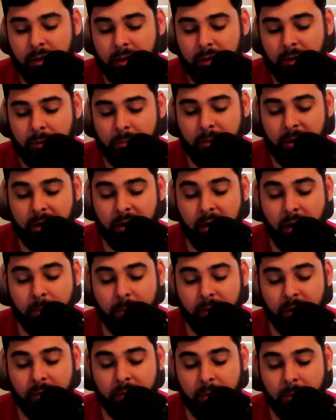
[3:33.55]
but a
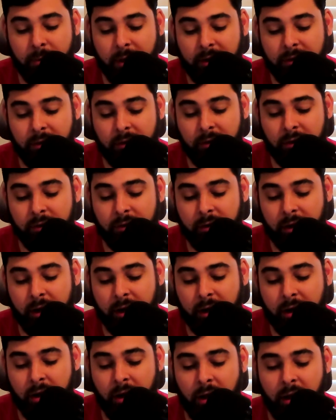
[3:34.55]
couple of the messages that I
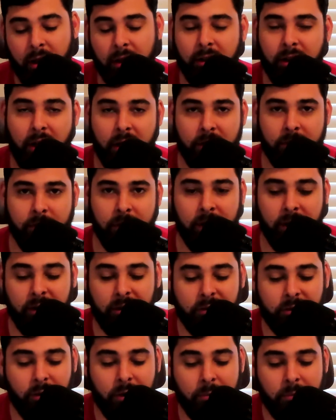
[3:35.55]
got, a lot of it,
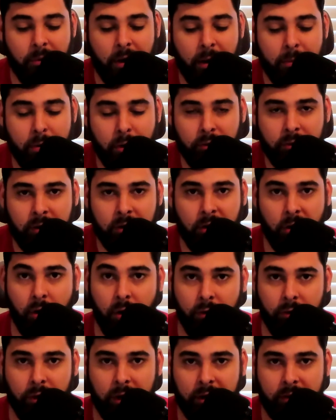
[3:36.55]
so I posted it
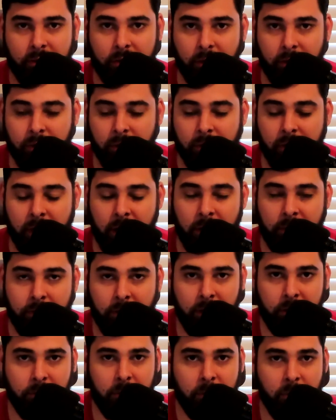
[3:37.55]
exclusively on
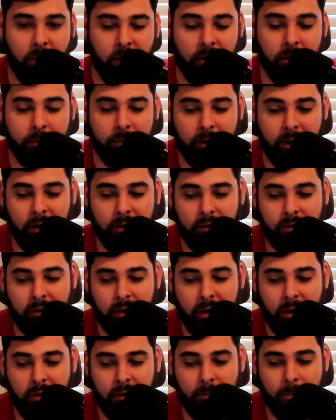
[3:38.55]
Facebook Marketplace,
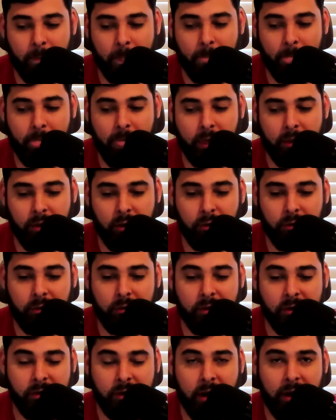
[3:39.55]
and the only
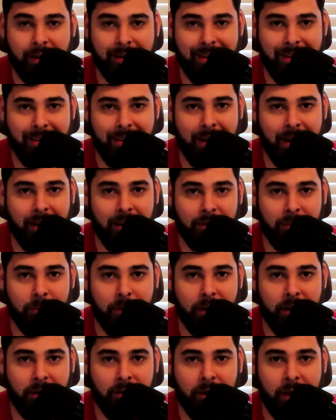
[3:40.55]
reason I did that is
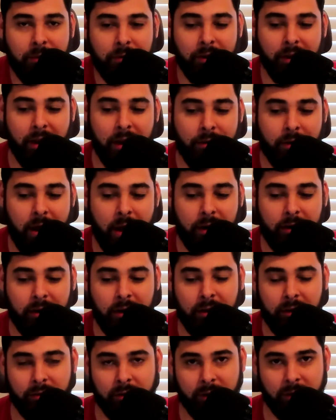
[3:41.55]
because I really haven't had
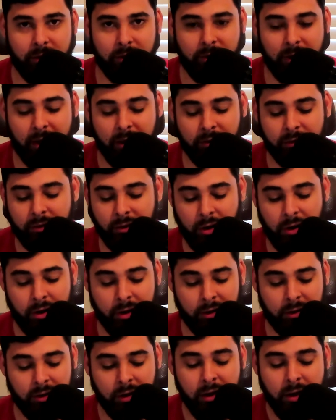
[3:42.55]
any success
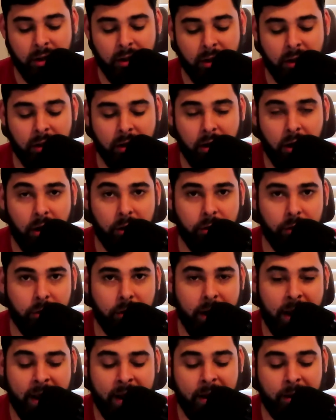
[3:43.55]
on other
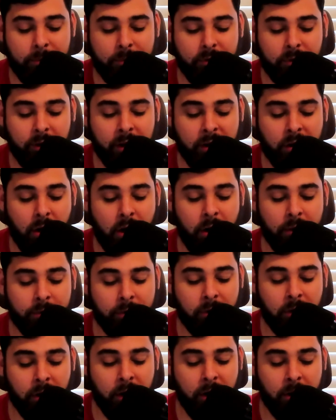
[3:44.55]
apps like
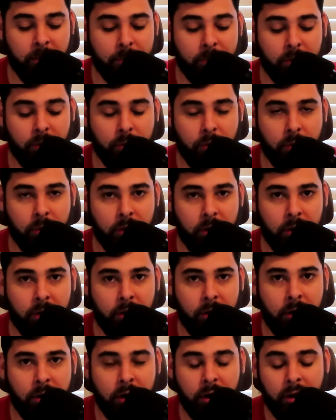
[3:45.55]
OfferUp
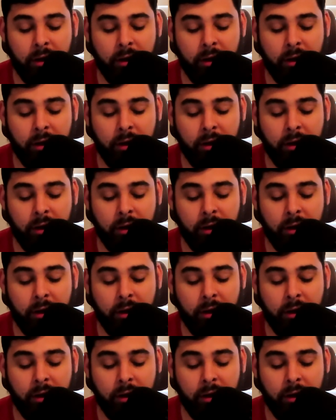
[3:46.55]
or